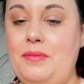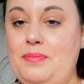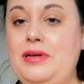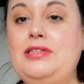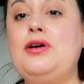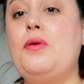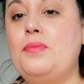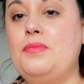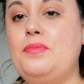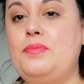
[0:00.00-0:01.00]
please
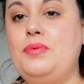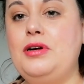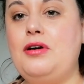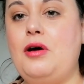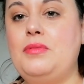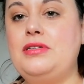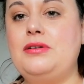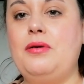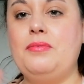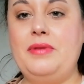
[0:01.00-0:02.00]
put a comment
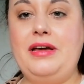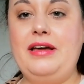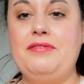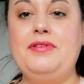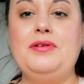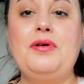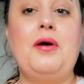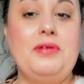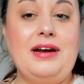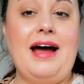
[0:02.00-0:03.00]
on me if you
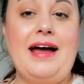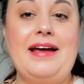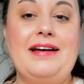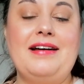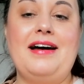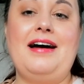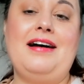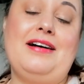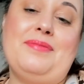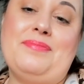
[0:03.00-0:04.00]
know that I
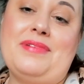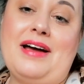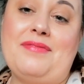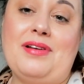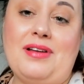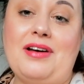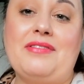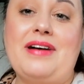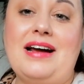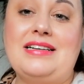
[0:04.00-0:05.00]
have a lot
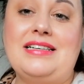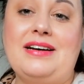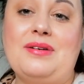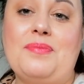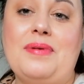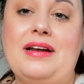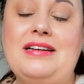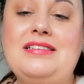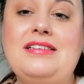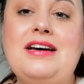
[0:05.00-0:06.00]
of eyeshadow
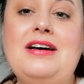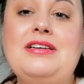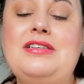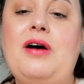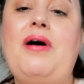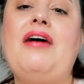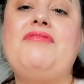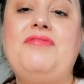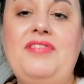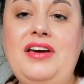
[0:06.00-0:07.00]
palettes. So I
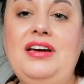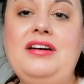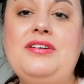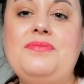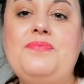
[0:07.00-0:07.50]
think